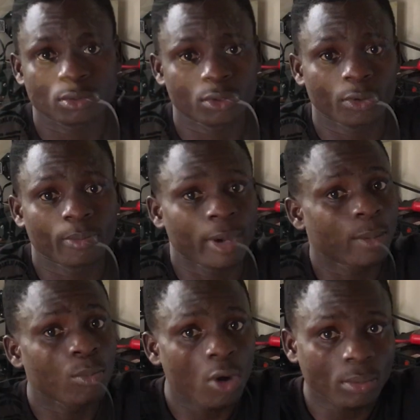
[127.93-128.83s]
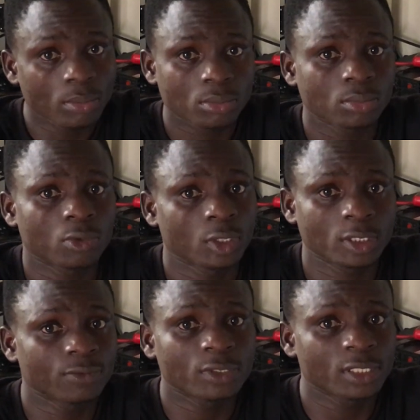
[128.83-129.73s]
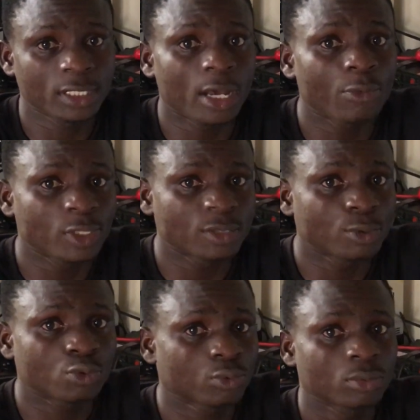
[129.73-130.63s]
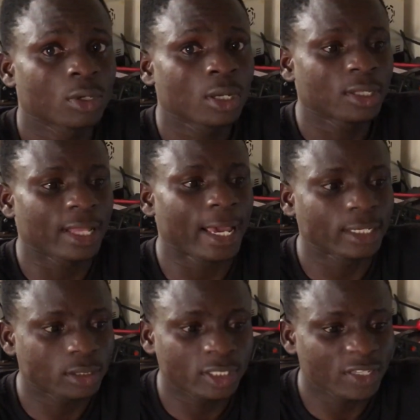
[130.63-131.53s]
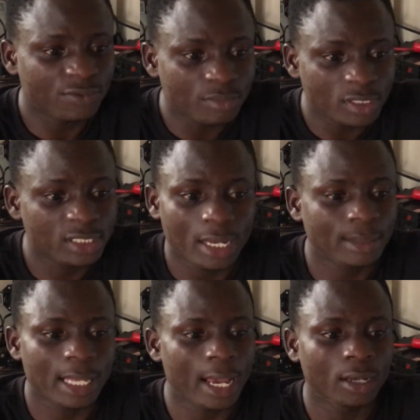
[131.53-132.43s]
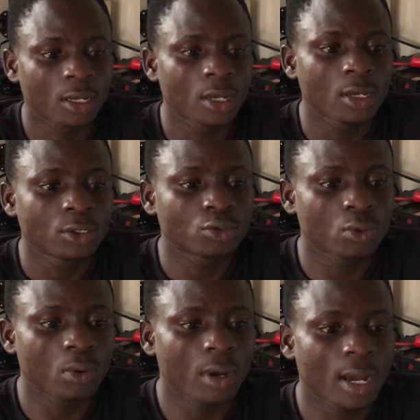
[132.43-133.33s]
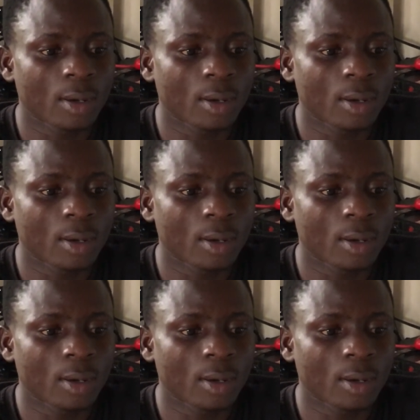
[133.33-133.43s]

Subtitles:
So my mom not even sit down with me to like give me some now. So